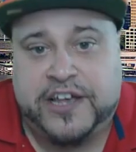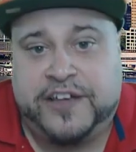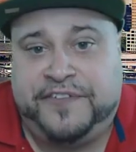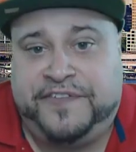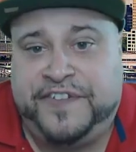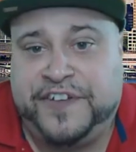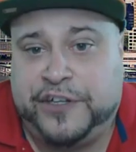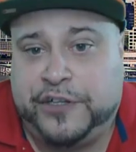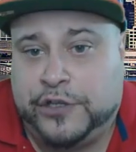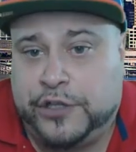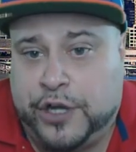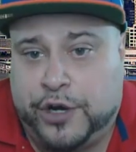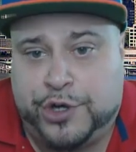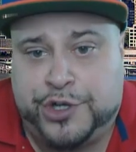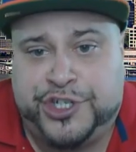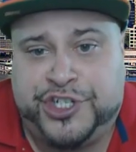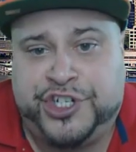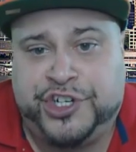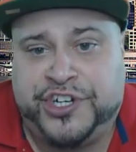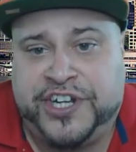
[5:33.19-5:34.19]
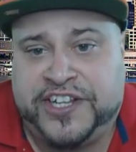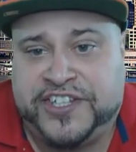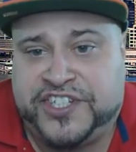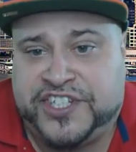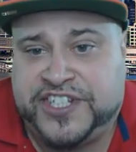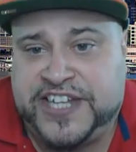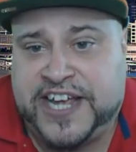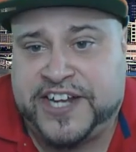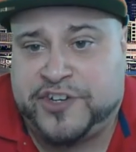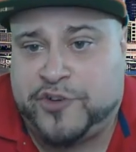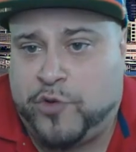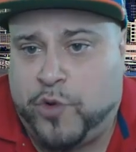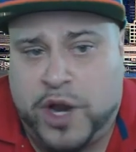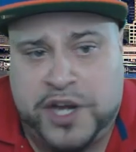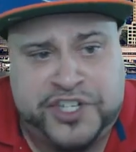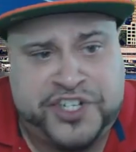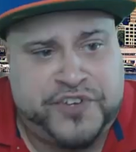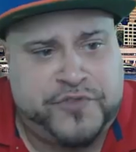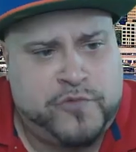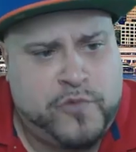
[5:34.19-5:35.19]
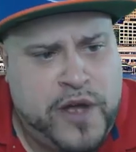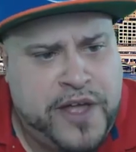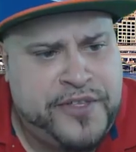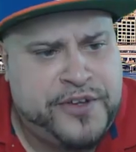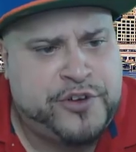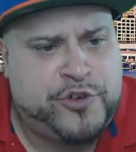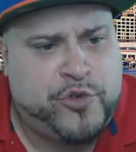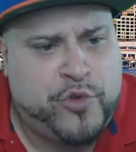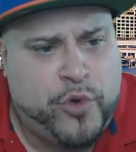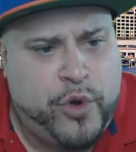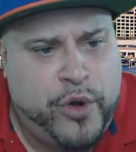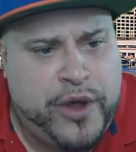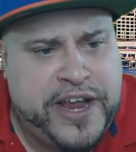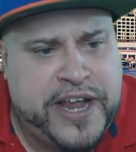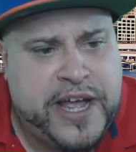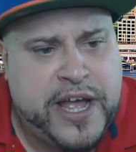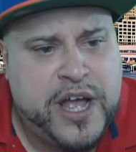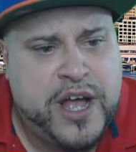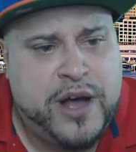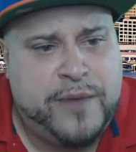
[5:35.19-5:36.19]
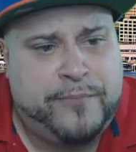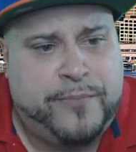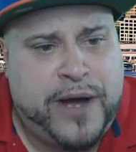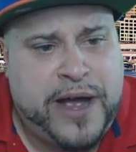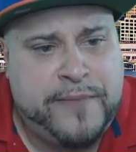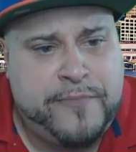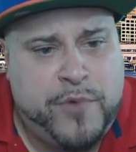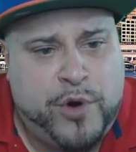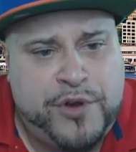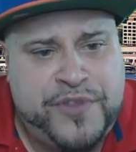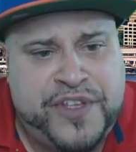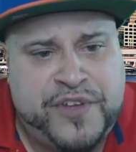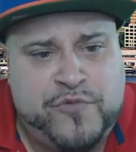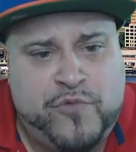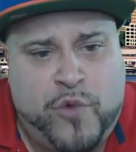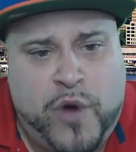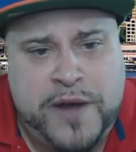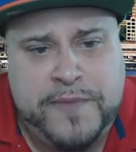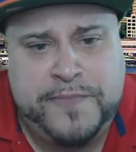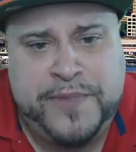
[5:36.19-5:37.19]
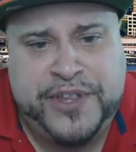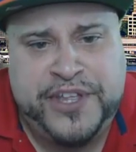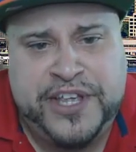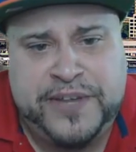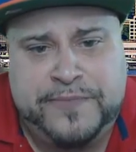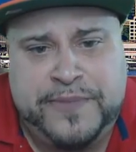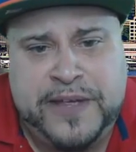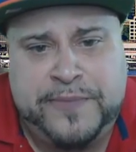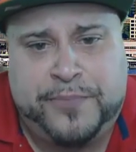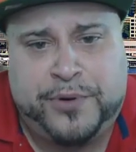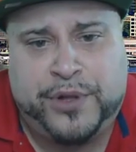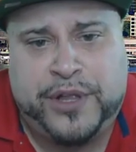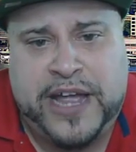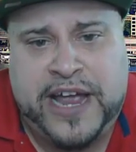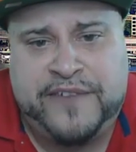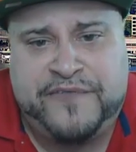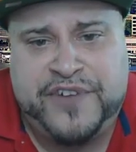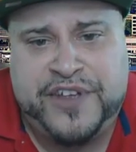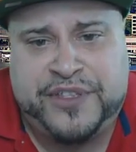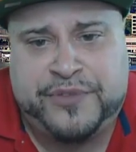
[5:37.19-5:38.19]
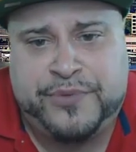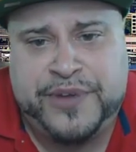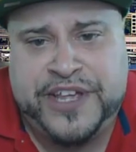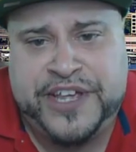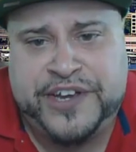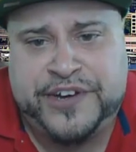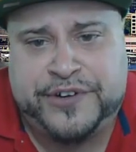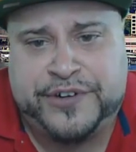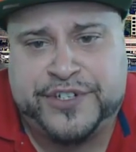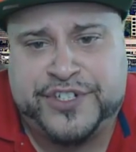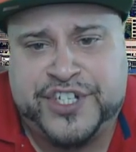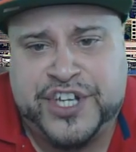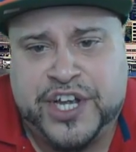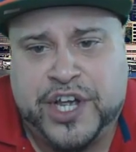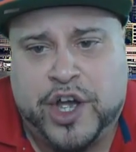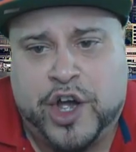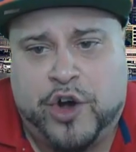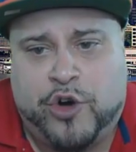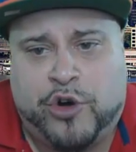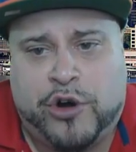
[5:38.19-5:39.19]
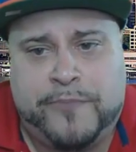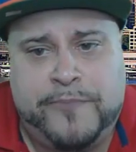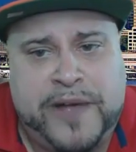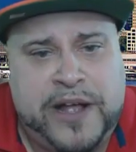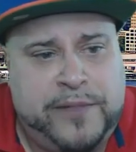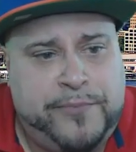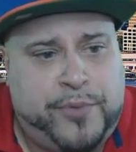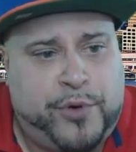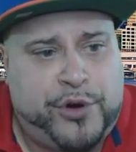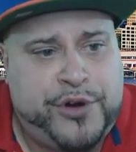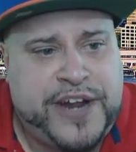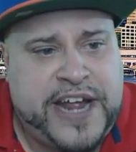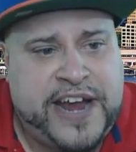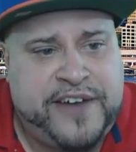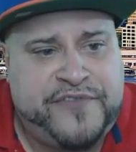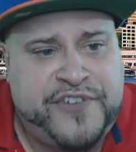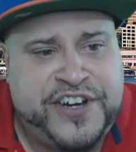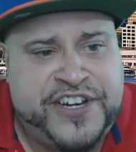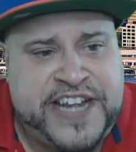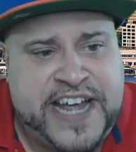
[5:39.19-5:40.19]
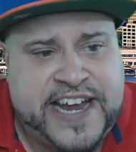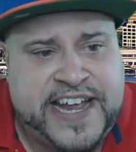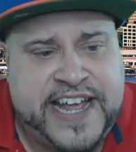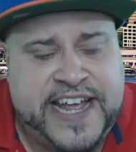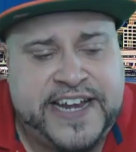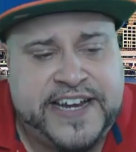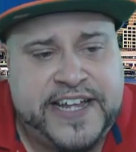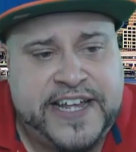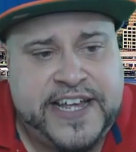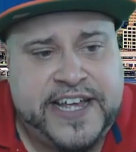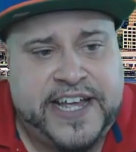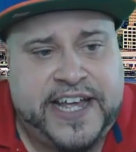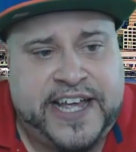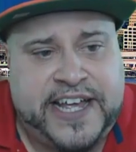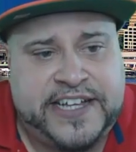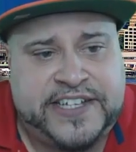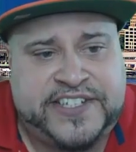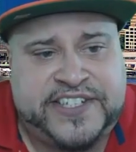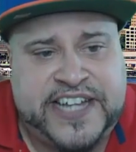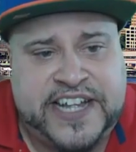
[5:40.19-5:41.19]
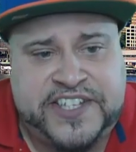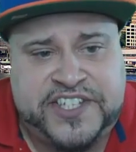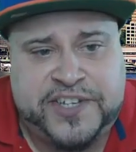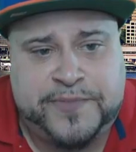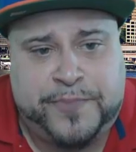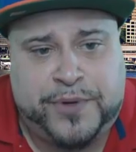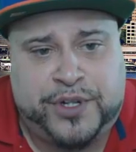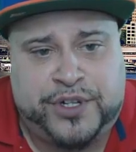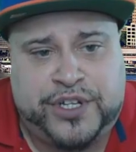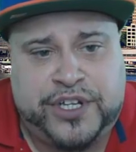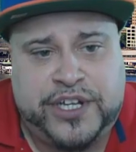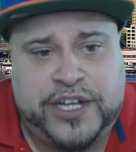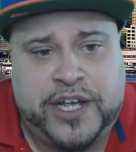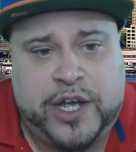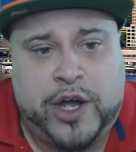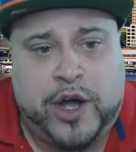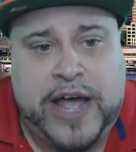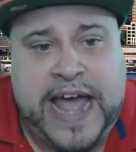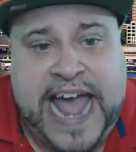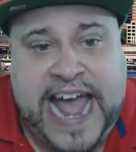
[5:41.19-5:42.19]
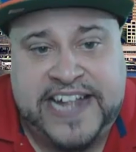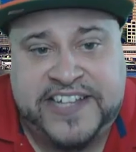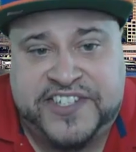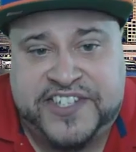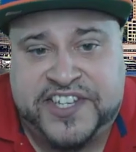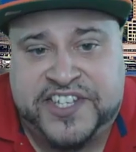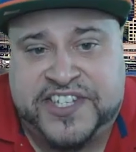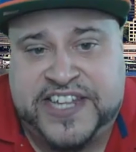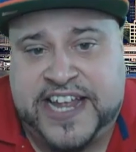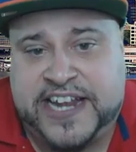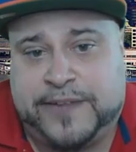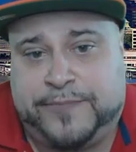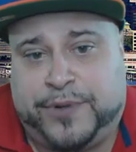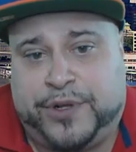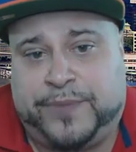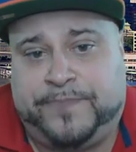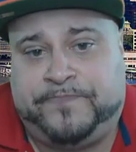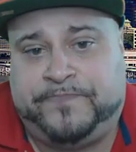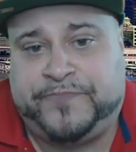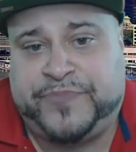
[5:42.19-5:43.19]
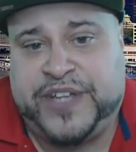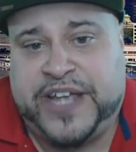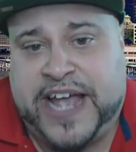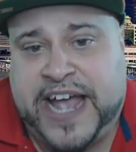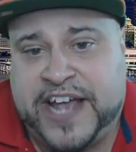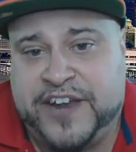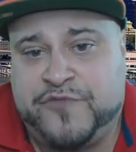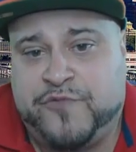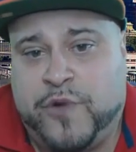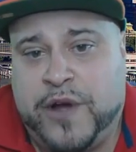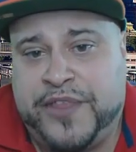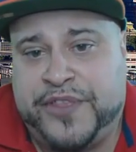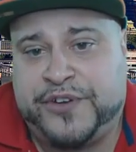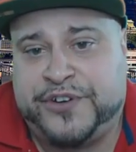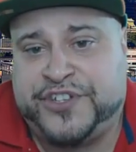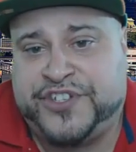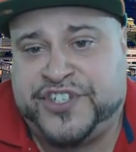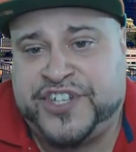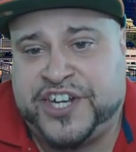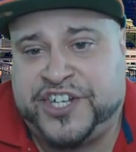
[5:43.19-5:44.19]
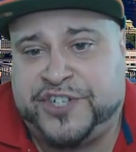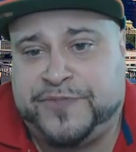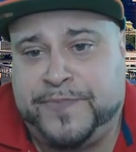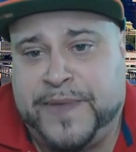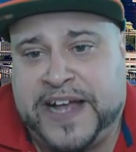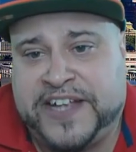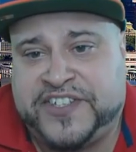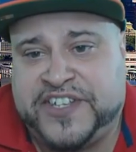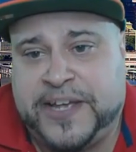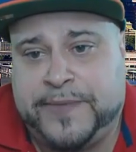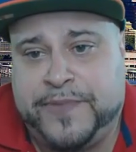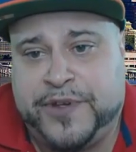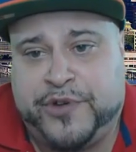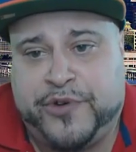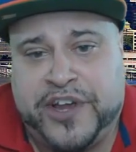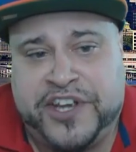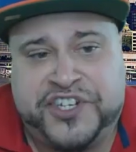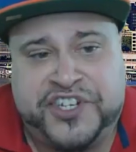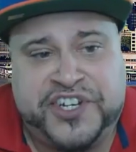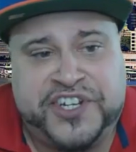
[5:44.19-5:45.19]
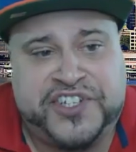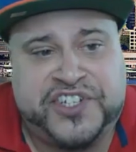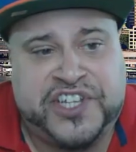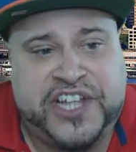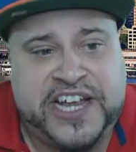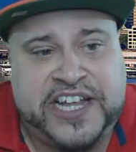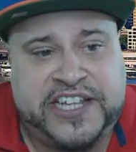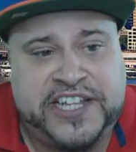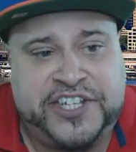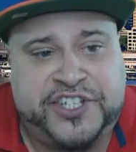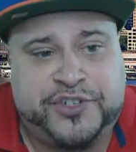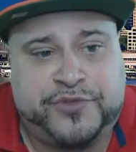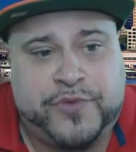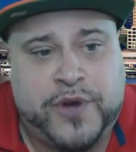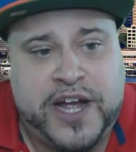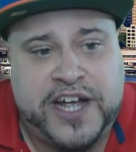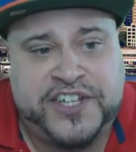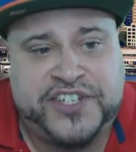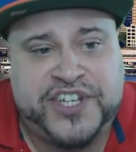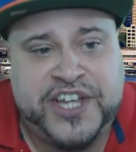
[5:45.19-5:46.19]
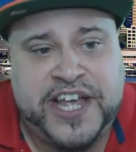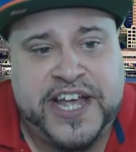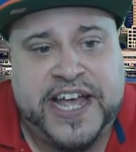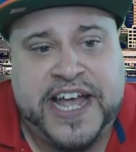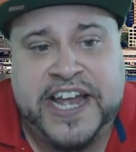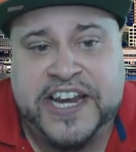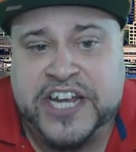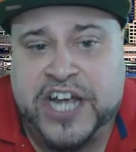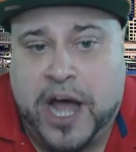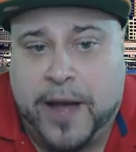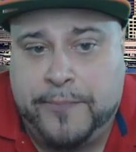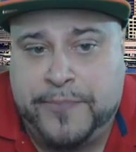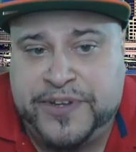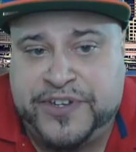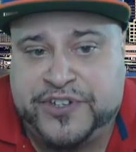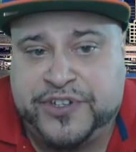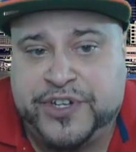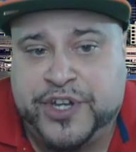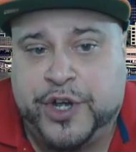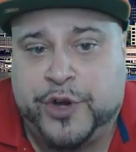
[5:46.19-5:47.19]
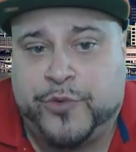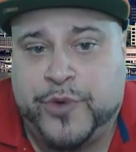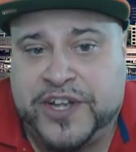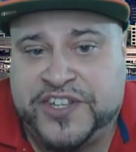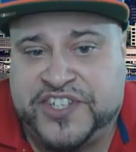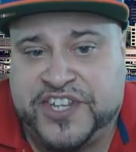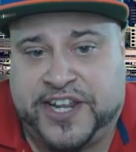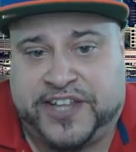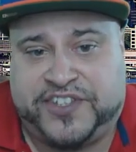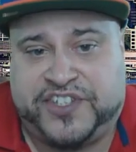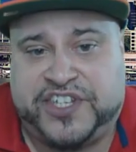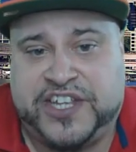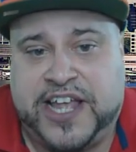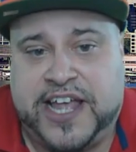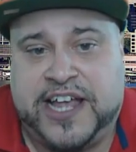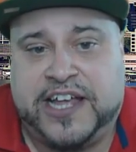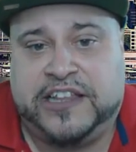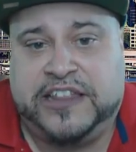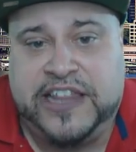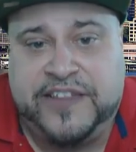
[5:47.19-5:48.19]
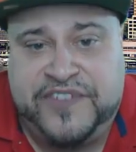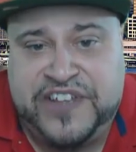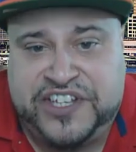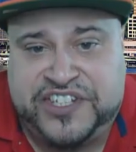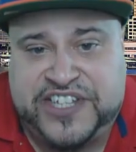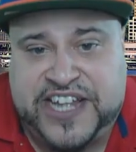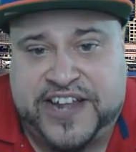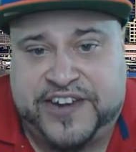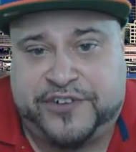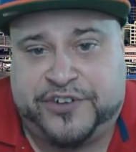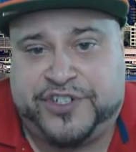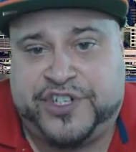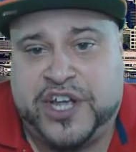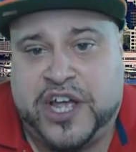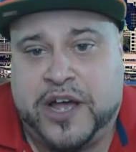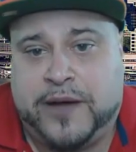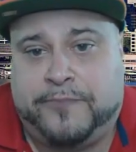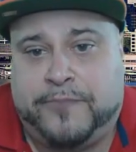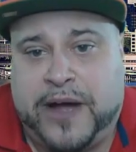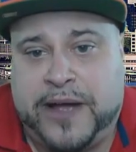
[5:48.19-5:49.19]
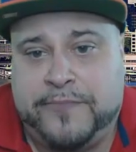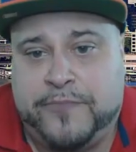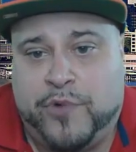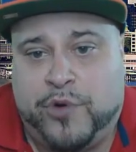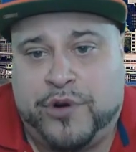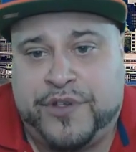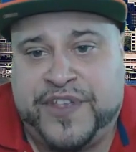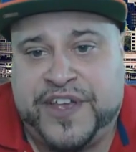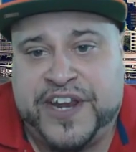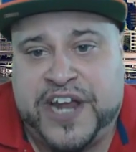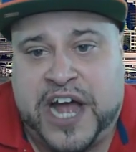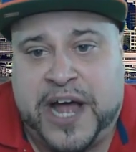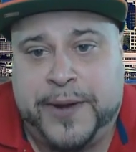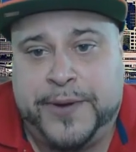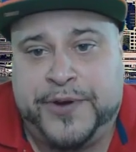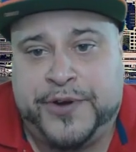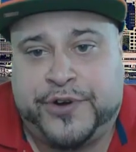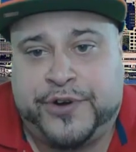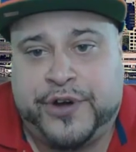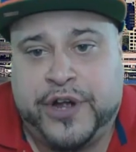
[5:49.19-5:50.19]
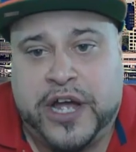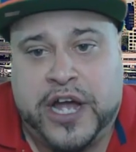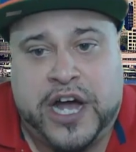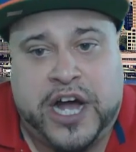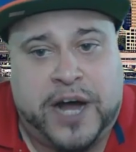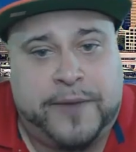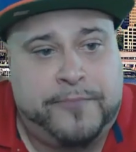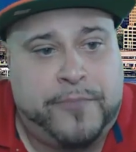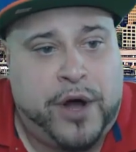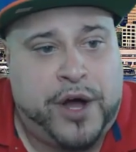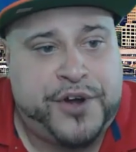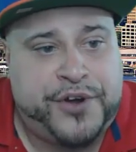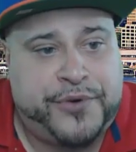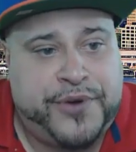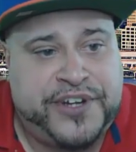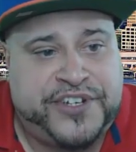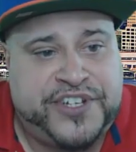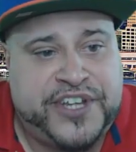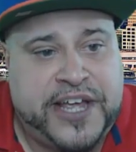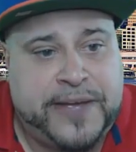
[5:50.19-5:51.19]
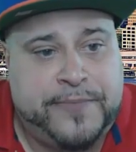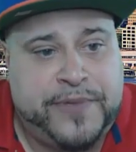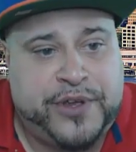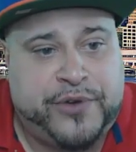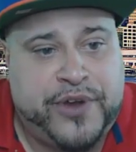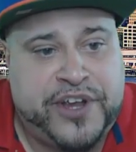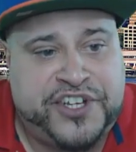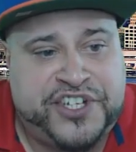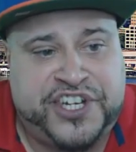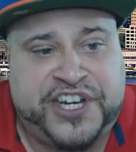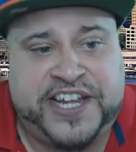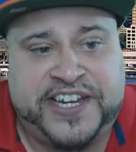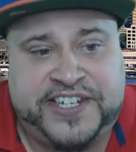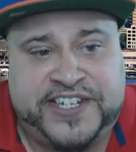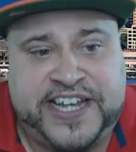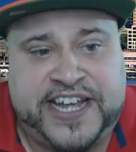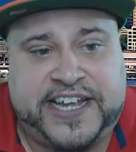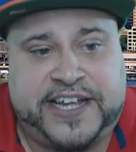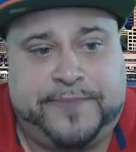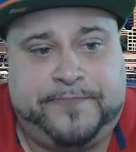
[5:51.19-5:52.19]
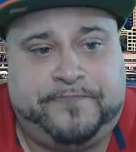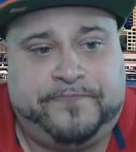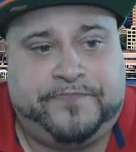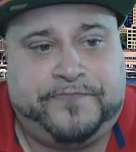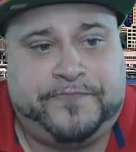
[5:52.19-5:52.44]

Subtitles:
Phil Lowe should instead question whether growing by more than 1 million people every 3 years or Melbourne every decade is sensible and sustainable, and whether such mass immigration is likely to rise incumbent residents' living standards by more than under a moderate immigration intake.